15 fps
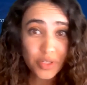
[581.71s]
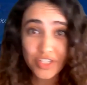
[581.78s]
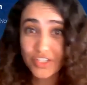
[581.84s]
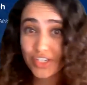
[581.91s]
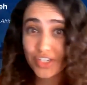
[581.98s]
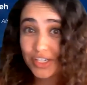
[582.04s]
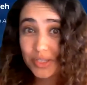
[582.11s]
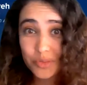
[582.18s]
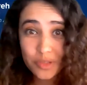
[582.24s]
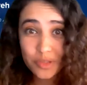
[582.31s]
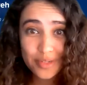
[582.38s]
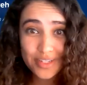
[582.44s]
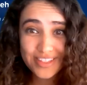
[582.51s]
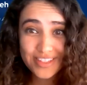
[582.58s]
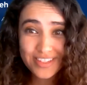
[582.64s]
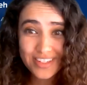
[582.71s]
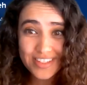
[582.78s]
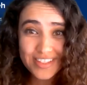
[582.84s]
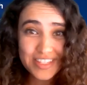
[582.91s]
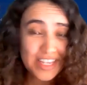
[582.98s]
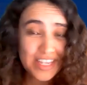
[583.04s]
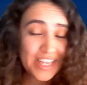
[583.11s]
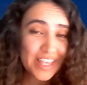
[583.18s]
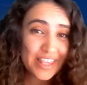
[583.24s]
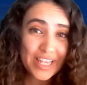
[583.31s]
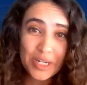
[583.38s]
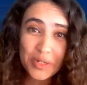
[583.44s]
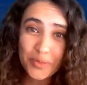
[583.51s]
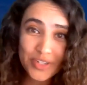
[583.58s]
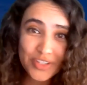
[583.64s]
So I started with business,
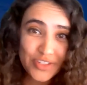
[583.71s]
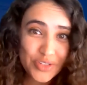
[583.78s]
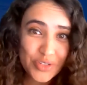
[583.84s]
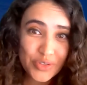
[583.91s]
then I went